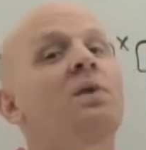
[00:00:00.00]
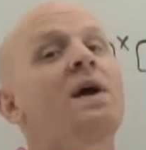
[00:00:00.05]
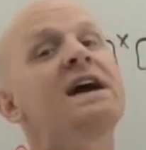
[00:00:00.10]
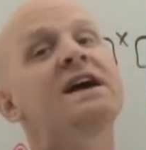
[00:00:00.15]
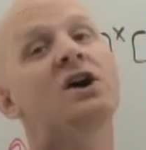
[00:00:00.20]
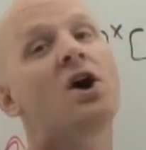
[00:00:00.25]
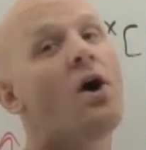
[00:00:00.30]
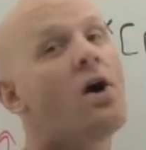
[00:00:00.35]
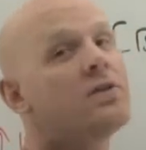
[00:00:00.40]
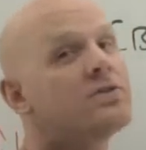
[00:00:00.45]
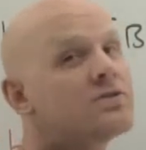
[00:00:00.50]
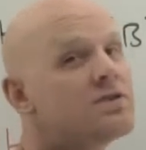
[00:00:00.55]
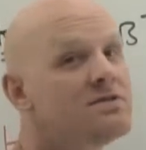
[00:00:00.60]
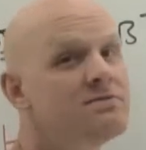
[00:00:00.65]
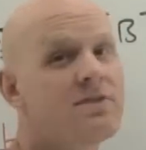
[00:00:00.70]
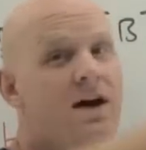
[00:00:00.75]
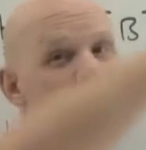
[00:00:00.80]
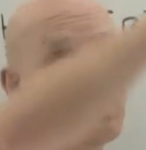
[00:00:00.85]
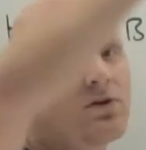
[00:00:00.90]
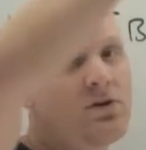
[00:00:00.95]
rate
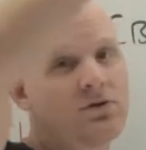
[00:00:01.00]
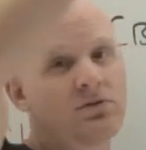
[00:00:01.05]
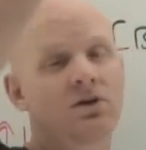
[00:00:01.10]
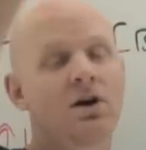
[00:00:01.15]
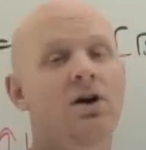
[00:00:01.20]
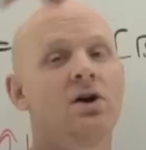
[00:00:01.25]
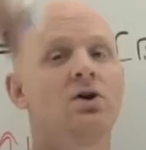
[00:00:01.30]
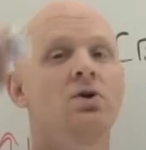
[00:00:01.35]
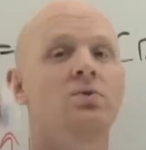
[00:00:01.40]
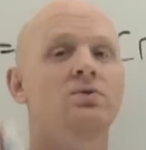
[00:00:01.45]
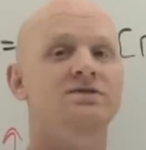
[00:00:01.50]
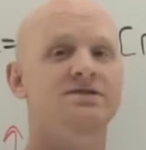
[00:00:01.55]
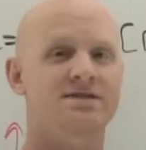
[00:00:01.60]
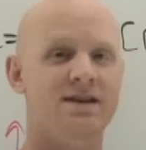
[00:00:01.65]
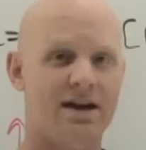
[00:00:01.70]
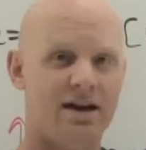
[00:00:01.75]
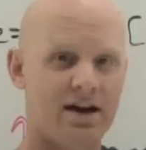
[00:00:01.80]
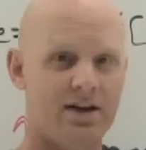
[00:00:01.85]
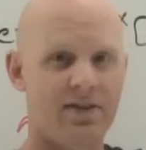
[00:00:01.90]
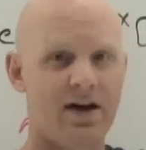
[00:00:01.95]
constant values, which
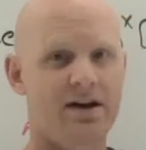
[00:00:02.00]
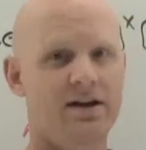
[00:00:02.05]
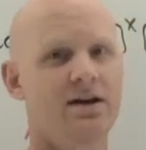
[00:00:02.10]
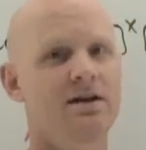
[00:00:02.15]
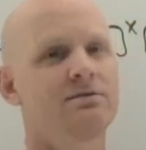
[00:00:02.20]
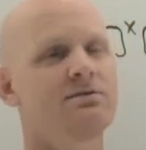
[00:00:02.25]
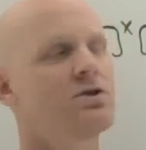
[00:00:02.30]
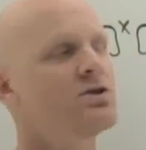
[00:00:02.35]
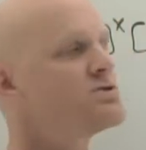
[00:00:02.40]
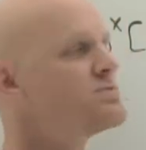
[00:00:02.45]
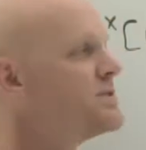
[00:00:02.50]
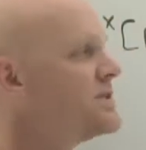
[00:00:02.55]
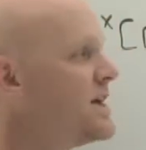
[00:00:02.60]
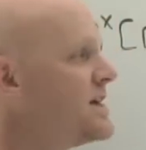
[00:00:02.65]
is again that inverse